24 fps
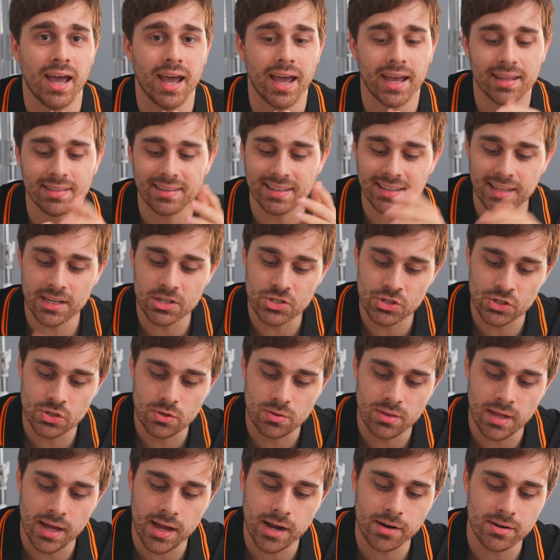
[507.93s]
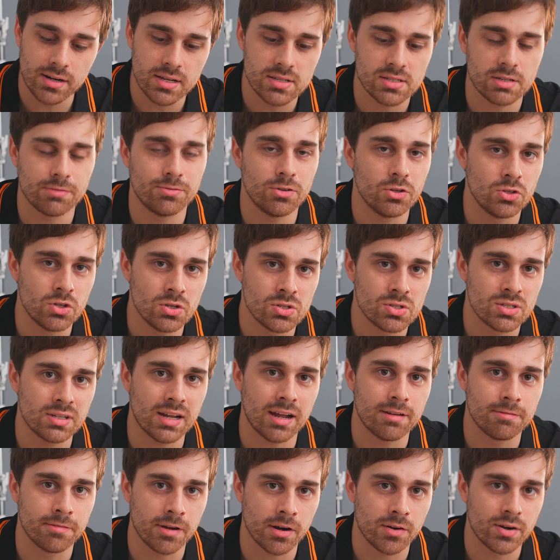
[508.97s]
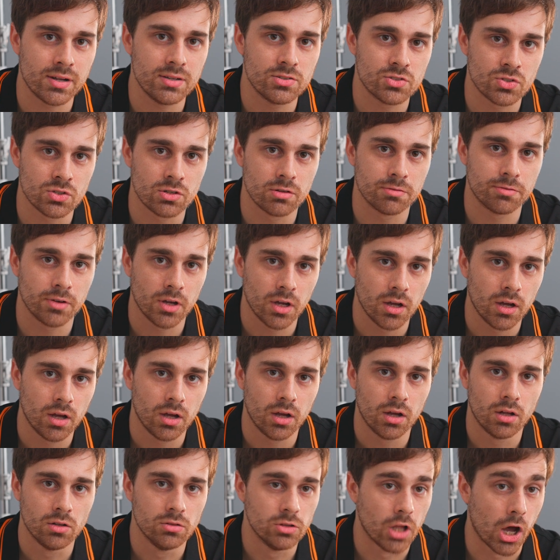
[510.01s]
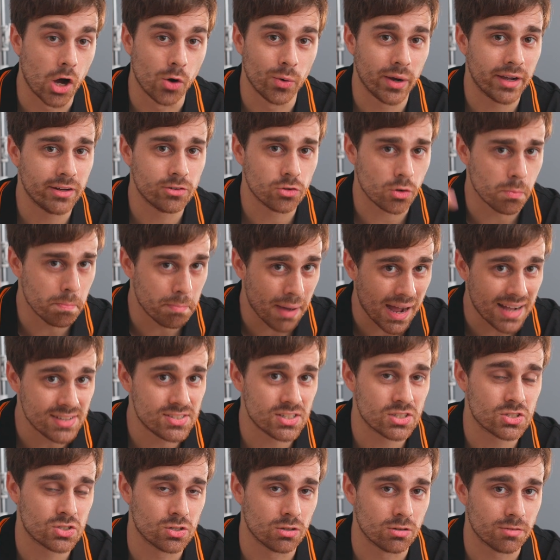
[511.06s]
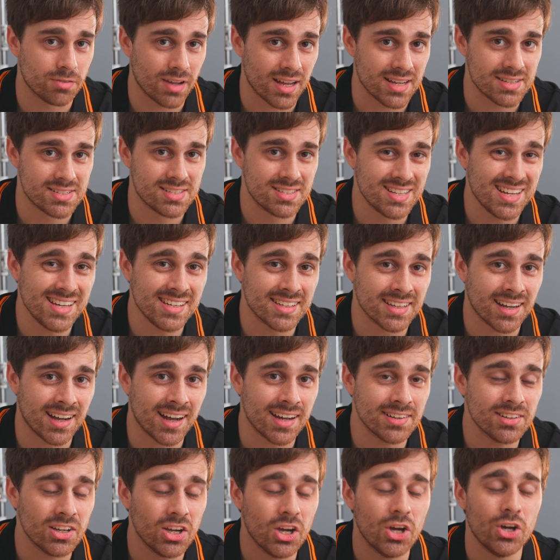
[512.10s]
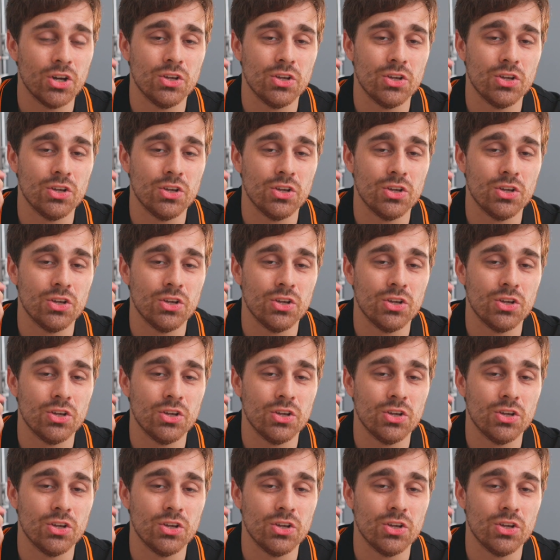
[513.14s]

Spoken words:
And the issue there is if you're using a very sort of low end or basic sort of SD card,